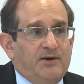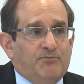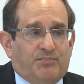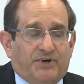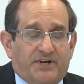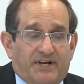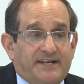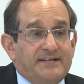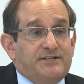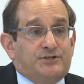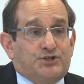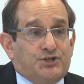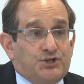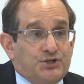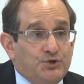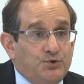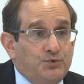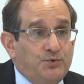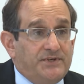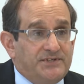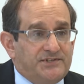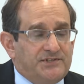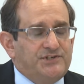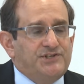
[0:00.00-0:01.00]
But it
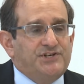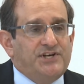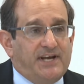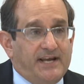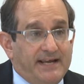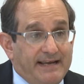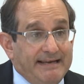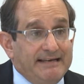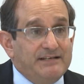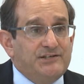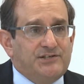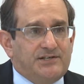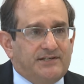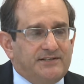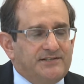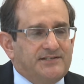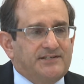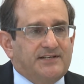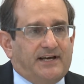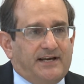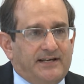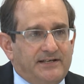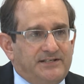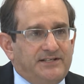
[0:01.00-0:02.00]
too has changed
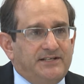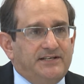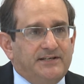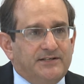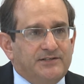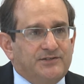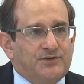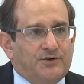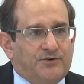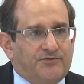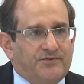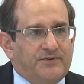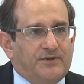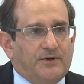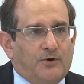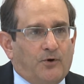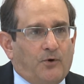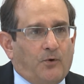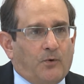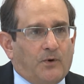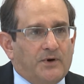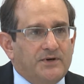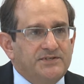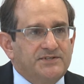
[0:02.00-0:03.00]
its ideas over the
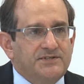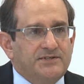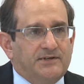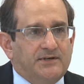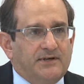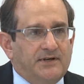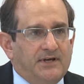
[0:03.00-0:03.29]
course